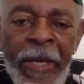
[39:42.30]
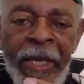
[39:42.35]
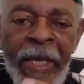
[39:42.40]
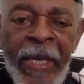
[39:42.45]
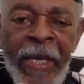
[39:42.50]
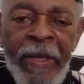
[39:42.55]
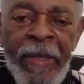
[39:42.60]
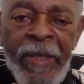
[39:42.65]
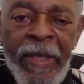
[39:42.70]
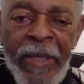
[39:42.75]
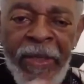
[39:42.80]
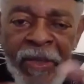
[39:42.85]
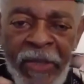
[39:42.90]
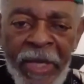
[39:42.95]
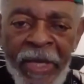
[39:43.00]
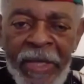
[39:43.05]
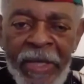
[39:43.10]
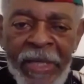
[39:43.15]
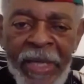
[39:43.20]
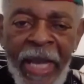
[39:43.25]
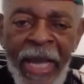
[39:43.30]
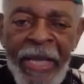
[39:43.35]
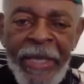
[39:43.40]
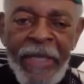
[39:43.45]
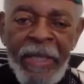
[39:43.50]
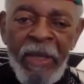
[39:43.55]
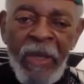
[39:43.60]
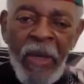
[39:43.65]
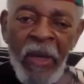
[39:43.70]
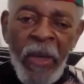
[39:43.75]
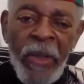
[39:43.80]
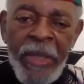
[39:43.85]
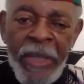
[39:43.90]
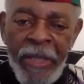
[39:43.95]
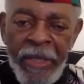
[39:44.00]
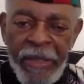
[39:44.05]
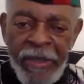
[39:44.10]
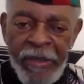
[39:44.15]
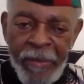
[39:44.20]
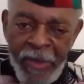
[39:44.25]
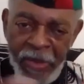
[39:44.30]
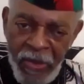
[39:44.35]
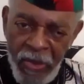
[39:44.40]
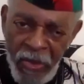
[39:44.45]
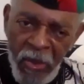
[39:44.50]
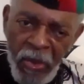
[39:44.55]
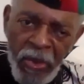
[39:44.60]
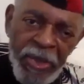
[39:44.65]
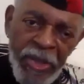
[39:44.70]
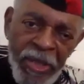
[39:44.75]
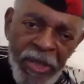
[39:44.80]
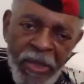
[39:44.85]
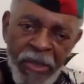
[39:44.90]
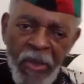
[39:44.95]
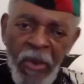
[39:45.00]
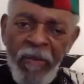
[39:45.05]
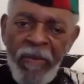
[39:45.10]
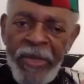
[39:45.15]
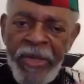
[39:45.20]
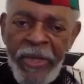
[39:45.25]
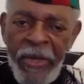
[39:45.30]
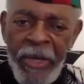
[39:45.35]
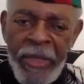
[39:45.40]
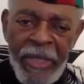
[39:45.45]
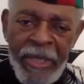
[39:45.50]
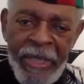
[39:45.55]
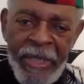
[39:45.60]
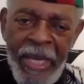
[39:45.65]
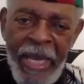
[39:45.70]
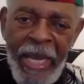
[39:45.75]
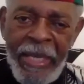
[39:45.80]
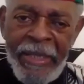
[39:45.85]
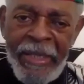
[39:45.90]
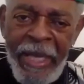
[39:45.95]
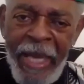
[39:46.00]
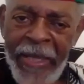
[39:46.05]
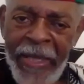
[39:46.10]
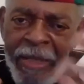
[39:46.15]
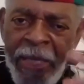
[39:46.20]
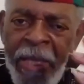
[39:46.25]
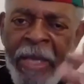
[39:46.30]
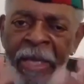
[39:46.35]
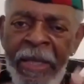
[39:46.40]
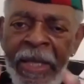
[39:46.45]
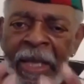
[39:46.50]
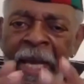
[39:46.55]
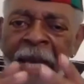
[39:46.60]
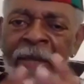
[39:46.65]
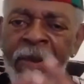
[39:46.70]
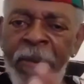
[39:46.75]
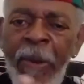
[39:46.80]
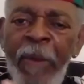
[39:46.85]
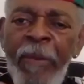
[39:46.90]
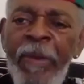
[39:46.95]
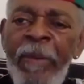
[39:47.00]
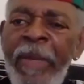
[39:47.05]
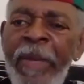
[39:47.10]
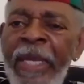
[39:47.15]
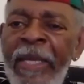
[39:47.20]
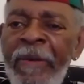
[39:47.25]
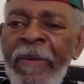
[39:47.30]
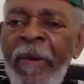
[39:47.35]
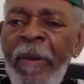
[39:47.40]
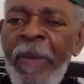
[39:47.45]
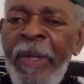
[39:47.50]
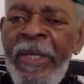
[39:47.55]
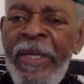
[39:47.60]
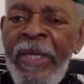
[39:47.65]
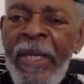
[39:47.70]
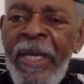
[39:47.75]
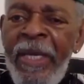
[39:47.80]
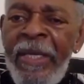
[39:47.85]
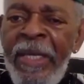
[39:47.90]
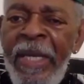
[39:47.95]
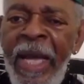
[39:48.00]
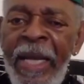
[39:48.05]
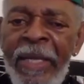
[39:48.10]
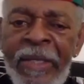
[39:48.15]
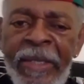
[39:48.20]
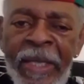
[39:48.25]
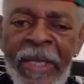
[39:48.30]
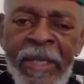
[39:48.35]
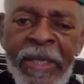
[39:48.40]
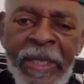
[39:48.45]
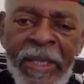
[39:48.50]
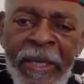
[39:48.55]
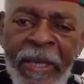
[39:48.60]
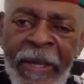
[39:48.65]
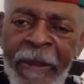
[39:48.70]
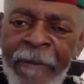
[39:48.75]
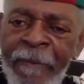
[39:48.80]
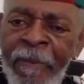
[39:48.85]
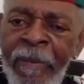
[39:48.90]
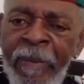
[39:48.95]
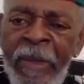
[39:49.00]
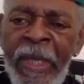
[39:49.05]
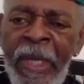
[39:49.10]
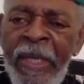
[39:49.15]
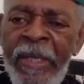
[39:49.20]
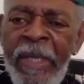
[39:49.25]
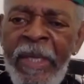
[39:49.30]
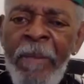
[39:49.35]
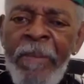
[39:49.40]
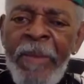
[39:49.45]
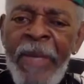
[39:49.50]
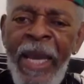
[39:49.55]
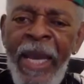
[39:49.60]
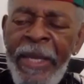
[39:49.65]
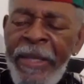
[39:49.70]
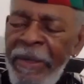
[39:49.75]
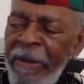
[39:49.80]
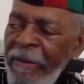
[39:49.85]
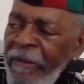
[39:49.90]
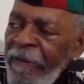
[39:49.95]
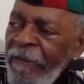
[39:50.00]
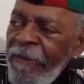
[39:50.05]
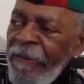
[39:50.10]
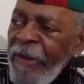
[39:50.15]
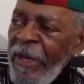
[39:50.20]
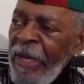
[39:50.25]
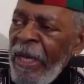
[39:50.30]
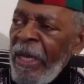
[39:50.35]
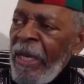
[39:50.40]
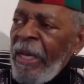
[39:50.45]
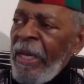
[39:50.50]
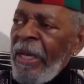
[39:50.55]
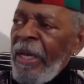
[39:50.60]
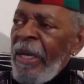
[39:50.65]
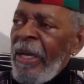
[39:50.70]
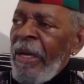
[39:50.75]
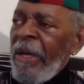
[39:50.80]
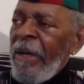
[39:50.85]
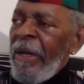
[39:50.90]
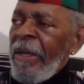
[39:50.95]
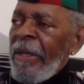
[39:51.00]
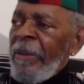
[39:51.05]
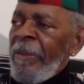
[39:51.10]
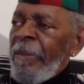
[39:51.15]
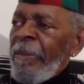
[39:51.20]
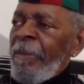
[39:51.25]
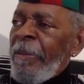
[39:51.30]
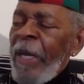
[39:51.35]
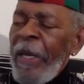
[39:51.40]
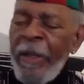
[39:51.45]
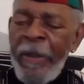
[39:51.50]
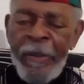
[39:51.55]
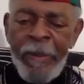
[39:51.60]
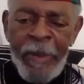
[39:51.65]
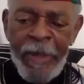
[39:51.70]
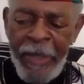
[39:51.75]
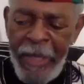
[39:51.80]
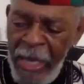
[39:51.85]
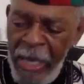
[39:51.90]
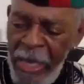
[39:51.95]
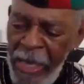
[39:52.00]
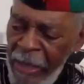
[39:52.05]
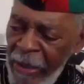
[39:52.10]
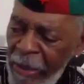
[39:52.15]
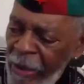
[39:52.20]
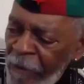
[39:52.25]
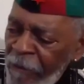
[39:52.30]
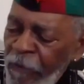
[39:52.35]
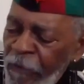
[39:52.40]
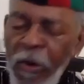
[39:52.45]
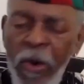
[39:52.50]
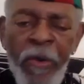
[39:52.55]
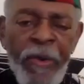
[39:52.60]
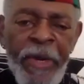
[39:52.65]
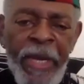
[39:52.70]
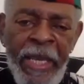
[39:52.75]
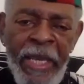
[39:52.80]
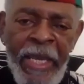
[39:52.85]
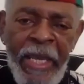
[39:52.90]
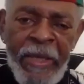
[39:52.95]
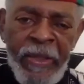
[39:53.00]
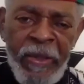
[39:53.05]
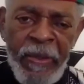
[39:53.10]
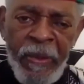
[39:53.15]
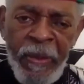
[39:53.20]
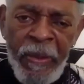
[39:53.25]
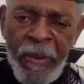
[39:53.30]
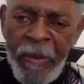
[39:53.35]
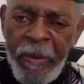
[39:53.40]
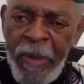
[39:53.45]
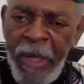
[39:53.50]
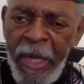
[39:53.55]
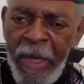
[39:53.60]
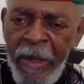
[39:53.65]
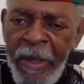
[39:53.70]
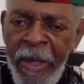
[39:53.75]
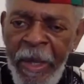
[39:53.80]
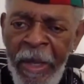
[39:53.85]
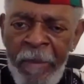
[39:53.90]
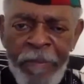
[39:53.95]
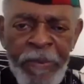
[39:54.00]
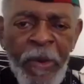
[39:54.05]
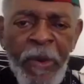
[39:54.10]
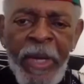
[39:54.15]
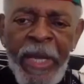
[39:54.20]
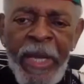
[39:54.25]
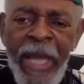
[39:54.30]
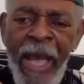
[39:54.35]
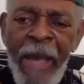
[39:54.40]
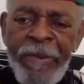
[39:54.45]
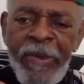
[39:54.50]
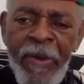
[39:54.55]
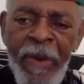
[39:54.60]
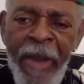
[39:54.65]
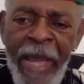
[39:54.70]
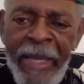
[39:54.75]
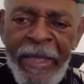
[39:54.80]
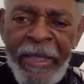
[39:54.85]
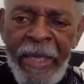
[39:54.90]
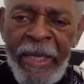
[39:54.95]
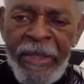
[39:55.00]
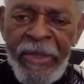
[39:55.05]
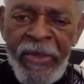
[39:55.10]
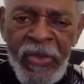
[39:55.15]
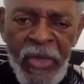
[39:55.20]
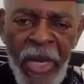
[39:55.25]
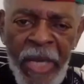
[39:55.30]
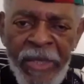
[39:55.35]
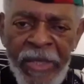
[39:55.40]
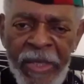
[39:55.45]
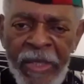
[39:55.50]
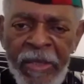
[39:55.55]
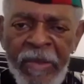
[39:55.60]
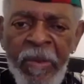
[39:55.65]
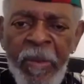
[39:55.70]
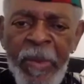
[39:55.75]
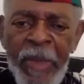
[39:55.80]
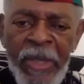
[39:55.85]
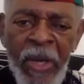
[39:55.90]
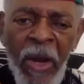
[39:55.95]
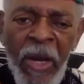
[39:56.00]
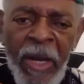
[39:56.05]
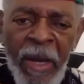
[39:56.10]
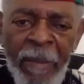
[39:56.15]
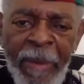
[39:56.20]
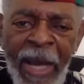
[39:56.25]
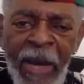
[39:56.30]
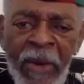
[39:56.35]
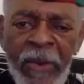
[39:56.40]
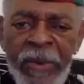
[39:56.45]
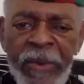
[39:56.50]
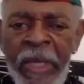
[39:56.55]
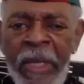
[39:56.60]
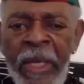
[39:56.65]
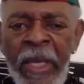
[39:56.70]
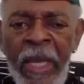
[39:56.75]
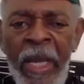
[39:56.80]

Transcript: is in genocide and colonialism. The solution is overturning that. That's what we mean when we say it's not just some kind of a foray into purely abstract discussions. When we talk about